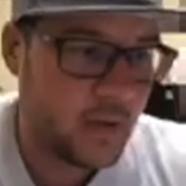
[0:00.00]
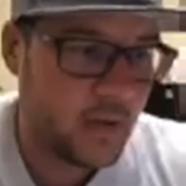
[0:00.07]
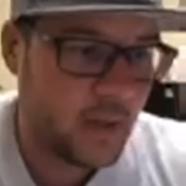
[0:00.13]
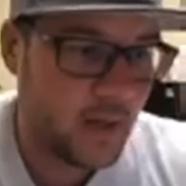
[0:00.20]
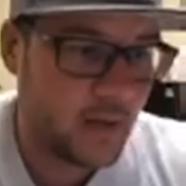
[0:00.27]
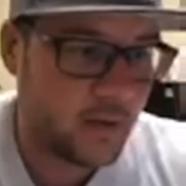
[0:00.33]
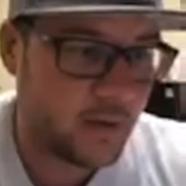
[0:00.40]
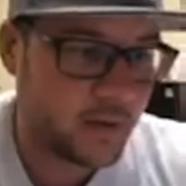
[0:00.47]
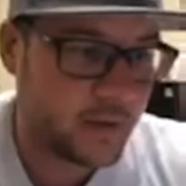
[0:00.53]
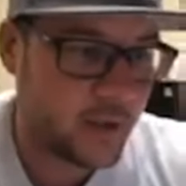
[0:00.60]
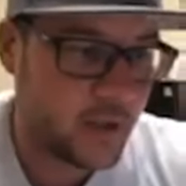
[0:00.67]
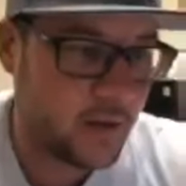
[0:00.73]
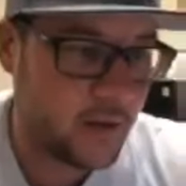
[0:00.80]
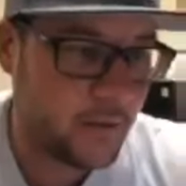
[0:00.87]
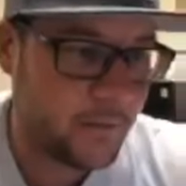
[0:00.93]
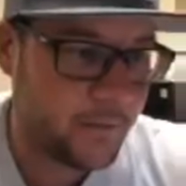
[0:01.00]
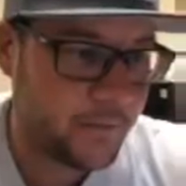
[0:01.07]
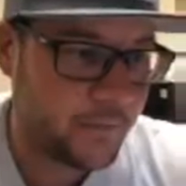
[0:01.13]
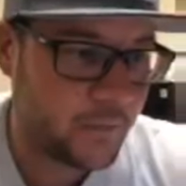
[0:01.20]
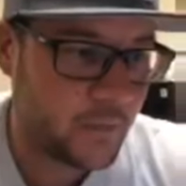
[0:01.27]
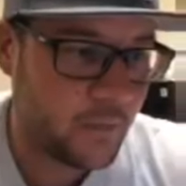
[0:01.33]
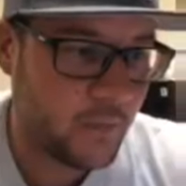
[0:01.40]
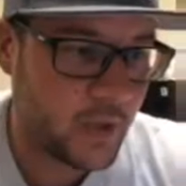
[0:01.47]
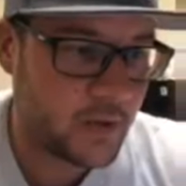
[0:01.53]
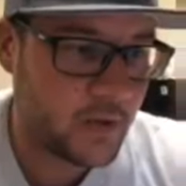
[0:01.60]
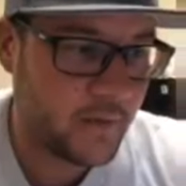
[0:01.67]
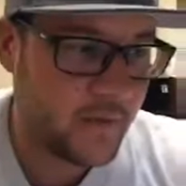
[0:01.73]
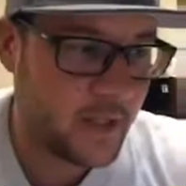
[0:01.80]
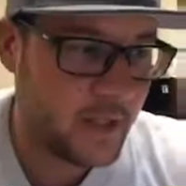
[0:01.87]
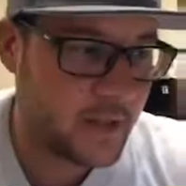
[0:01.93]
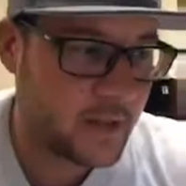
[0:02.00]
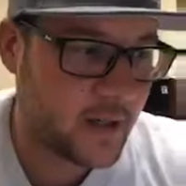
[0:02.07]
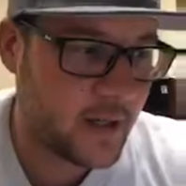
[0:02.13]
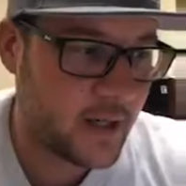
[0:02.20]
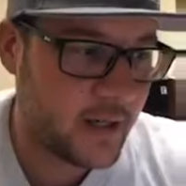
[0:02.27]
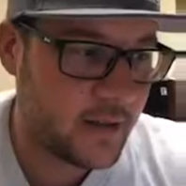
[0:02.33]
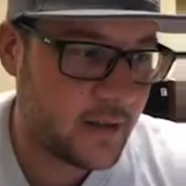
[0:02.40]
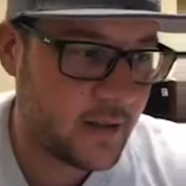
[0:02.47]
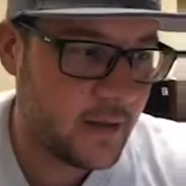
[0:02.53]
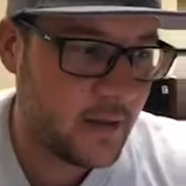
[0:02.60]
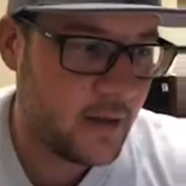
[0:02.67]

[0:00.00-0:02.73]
And also, most of these guys,